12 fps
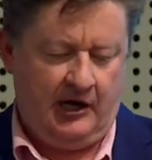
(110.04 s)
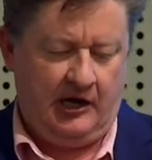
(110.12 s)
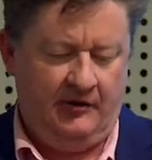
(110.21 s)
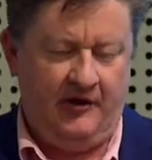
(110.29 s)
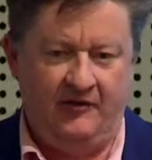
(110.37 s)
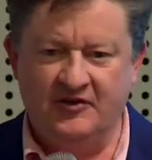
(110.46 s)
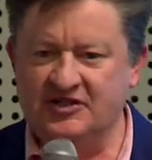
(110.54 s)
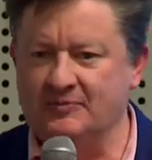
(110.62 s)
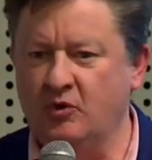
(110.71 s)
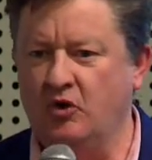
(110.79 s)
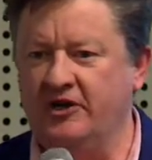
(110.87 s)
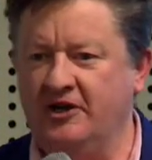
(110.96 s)
And then this
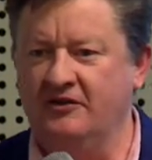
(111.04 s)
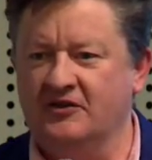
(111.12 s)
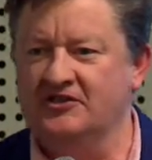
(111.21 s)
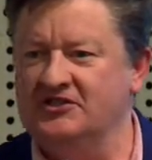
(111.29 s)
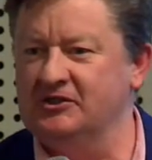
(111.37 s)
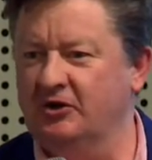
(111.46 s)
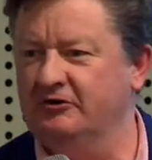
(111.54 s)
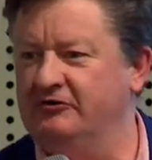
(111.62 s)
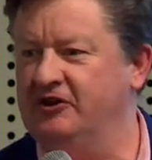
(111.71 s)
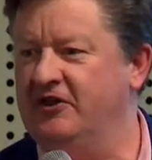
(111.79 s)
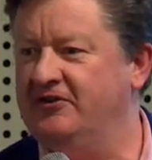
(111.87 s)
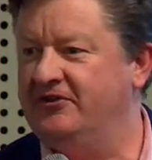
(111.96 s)
morning, in the slot of
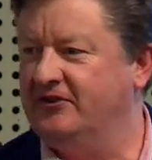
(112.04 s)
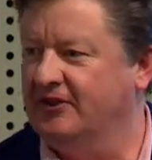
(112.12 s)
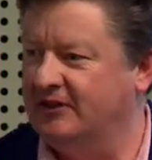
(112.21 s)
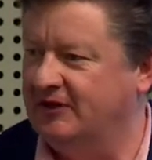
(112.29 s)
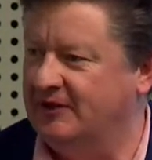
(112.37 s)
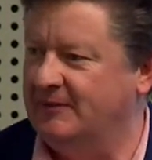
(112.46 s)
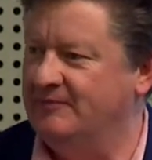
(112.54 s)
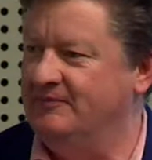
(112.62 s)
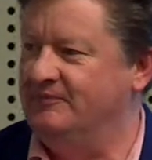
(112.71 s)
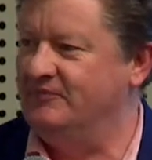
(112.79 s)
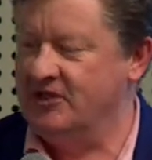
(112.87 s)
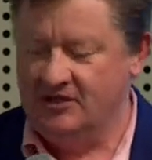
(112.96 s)
death,
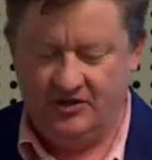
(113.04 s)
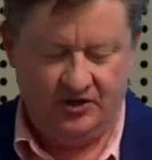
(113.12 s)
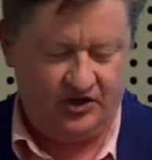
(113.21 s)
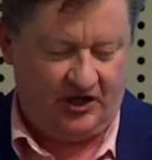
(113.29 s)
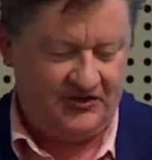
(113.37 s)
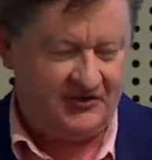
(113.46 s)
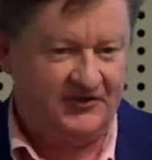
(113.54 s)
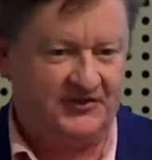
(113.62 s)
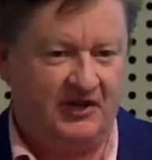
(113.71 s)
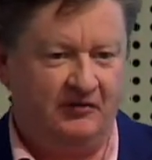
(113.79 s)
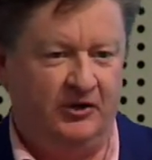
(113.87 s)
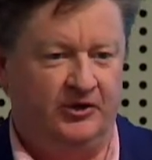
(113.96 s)
Jason
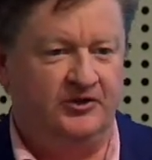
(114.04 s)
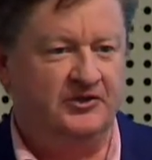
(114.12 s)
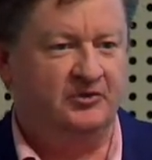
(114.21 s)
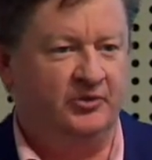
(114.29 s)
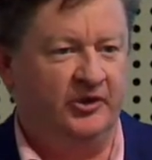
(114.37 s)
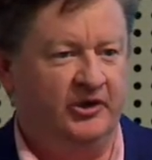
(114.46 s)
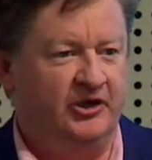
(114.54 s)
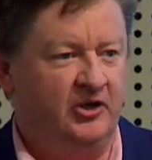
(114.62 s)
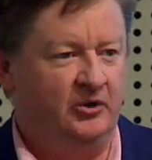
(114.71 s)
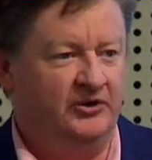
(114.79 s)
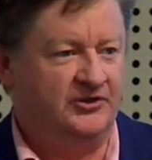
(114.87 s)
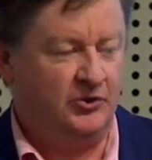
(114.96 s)
Sutherland really
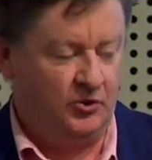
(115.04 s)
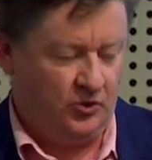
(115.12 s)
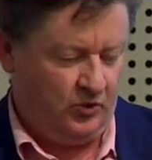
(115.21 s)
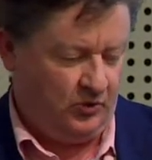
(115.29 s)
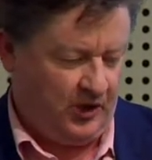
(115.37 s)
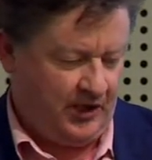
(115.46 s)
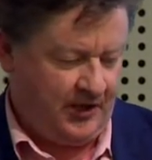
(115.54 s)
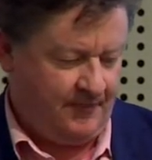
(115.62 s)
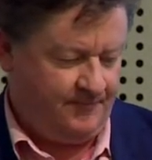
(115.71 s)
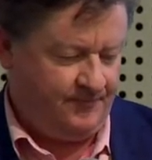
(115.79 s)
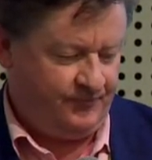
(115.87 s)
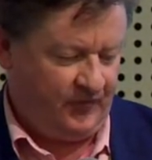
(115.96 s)
held us all
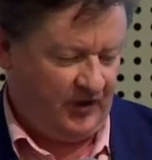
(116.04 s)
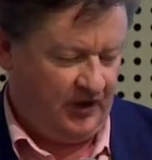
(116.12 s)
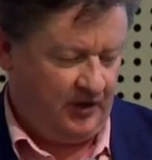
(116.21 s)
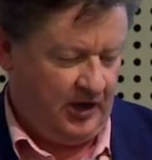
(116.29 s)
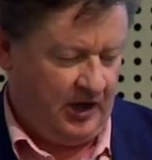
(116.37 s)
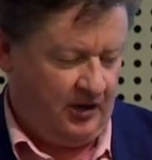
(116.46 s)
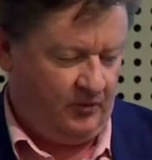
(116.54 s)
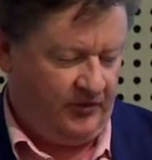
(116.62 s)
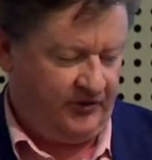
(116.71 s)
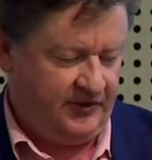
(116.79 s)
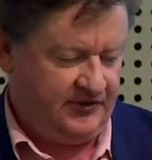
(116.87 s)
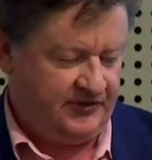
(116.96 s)

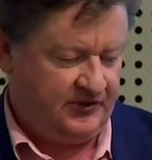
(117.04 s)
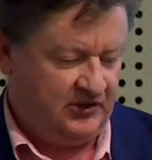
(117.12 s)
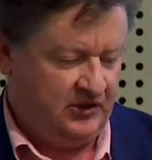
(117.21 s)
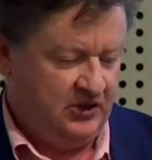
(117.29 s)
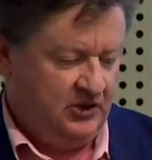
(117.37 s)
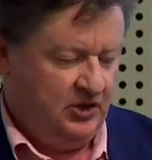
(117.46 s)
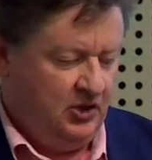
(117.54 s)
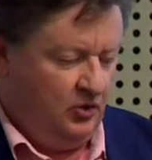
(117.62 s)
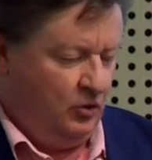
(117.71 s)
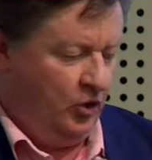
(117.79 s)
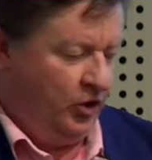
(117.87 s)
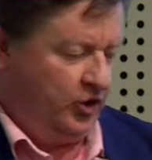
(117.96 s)
with his
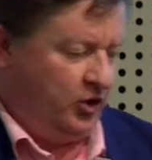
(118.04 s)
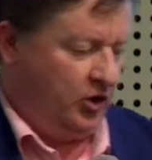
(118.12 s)
work